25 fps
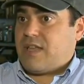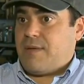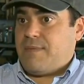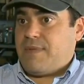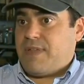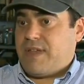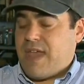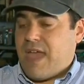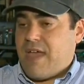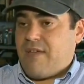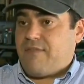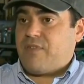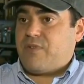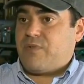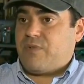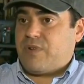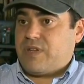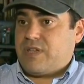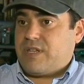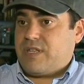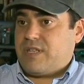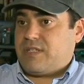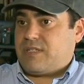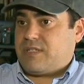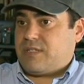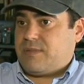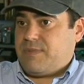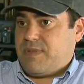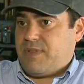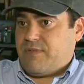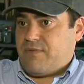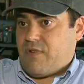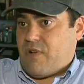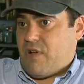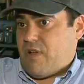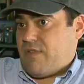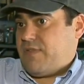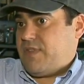I mean, everyone needs to be
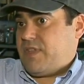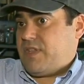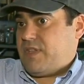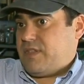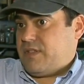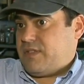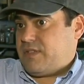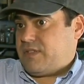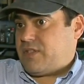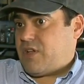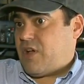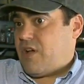involved in